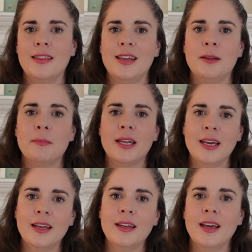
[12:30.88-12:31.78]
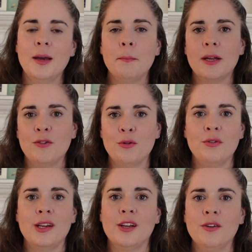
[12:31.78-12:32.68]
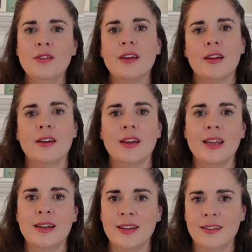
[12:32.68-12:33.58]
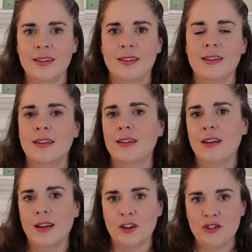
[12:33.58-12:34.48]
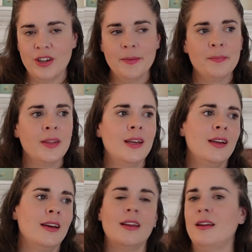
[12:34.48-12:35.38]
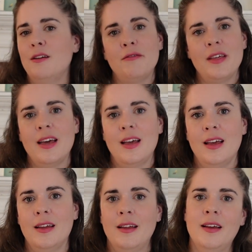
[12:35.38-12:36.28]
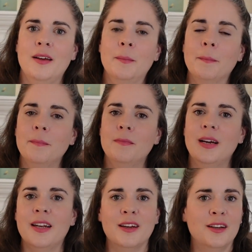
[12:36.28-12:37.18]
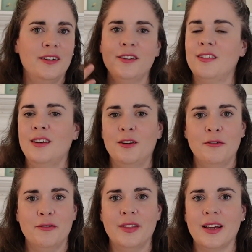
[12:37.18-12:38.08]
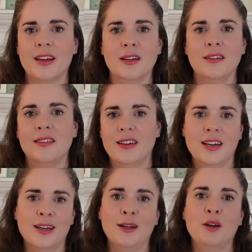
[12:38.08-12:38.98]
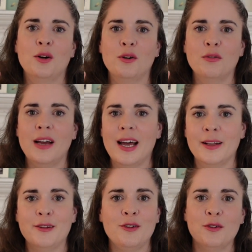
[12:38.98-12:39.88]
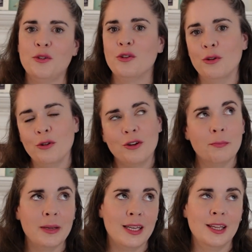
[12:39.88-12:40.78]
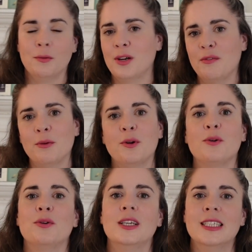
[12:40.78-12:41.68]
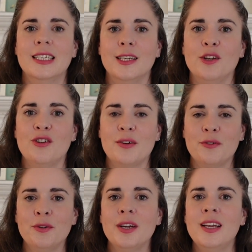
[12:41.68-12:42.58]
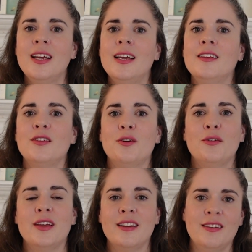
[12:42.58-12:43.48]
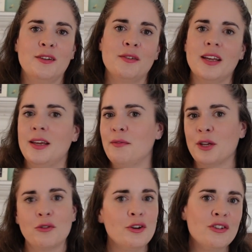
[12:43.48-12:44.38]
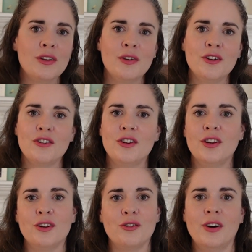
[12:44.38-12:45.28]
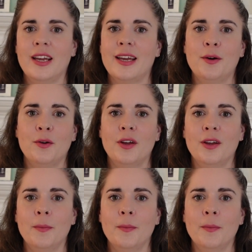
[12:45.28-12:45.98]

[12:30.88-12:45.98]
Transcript: the Manhattan hat by Tori Yu that I knitted last year, and I love that hat, and I just love that kind of style of hat, toque, beanie, whatever you want to call it in general. So the idea of kind of having a crochet version and trying out